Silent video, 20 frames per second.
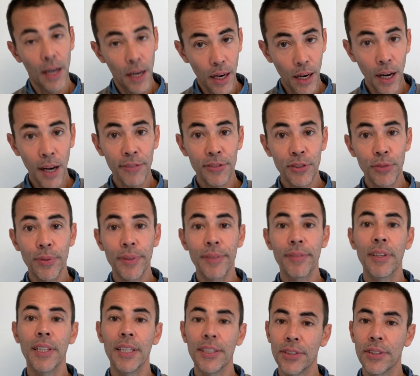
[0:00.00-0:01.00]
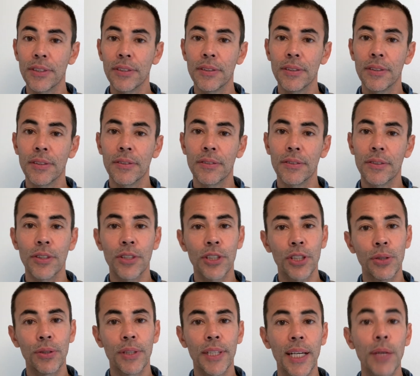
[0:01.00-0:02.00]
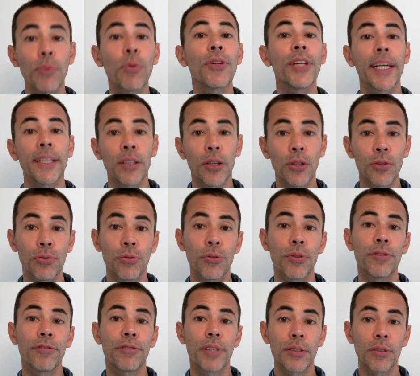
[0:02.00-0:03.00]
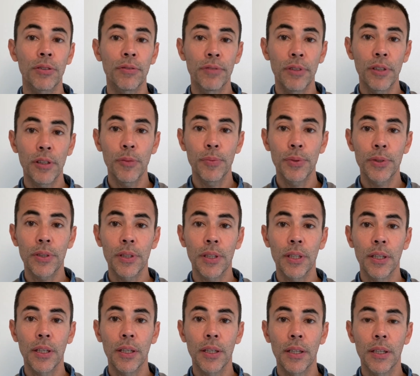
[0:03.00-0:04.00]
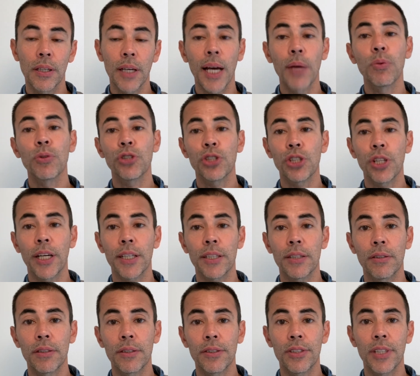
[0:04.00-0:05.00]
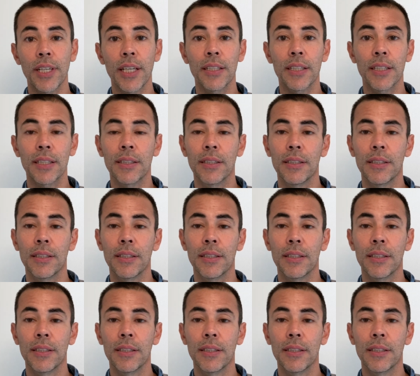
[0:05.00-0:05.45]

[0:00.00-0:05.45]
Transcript: After we've listened to the Q&A, we'll then go through the phrasal verbs and we'll check your understanding.